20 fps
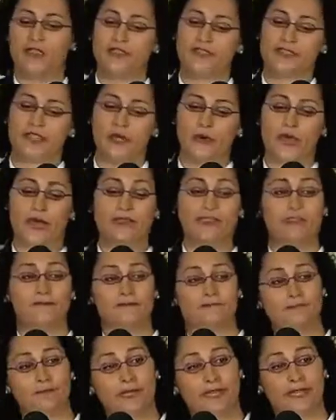So at the
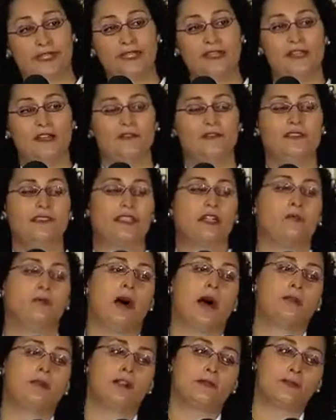beginning of the
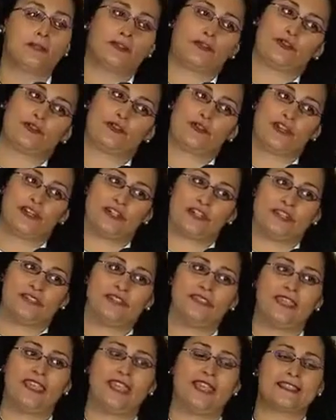Obama
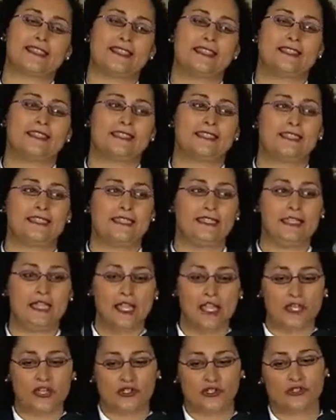administration, the SEC
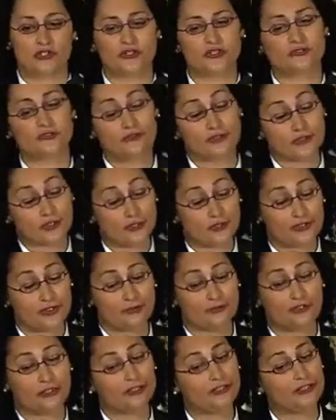showed
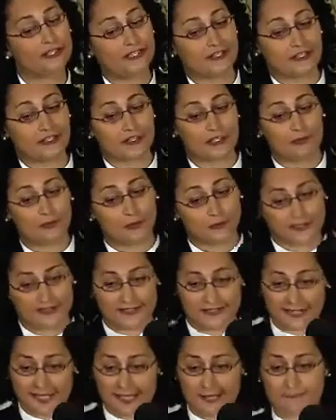some real leadership once
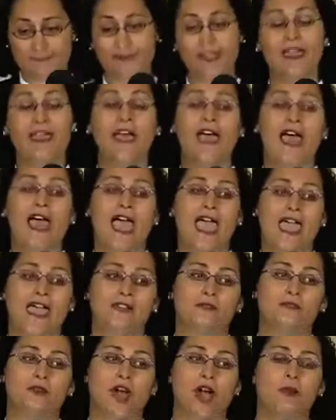again
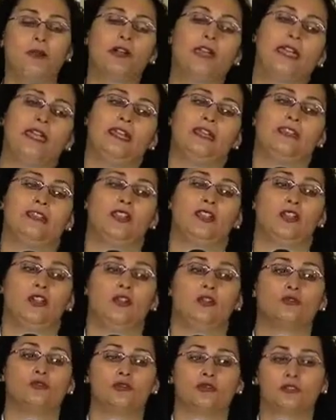and promulgated a
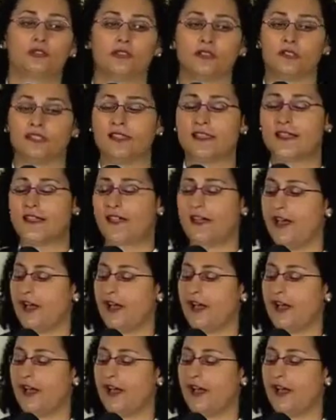new rule